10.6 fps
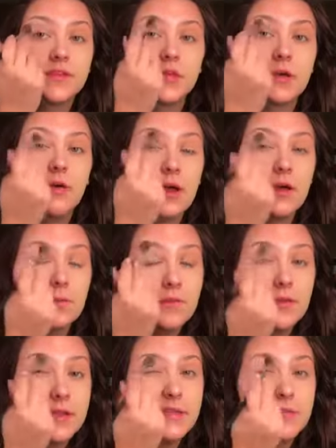So I hope you
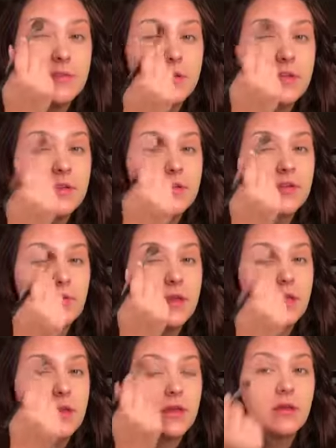guys have been
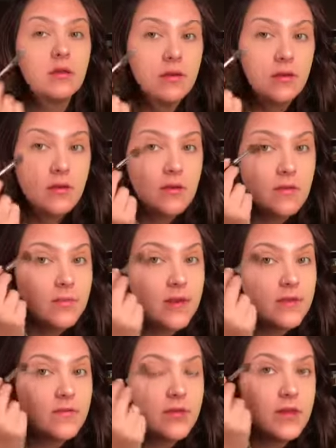enjoying
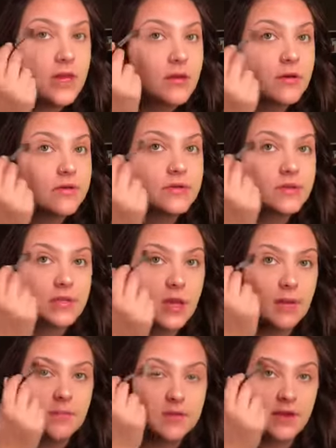my videos.
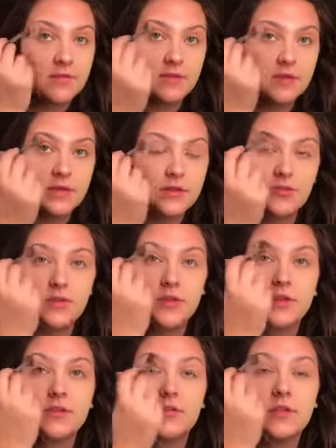I'm definitely
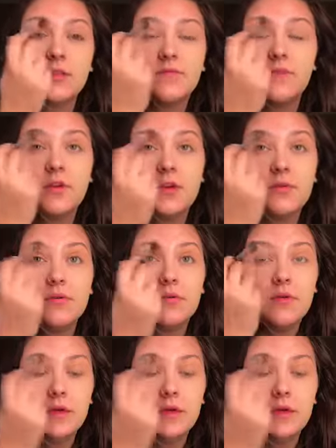enjoying doing them for you.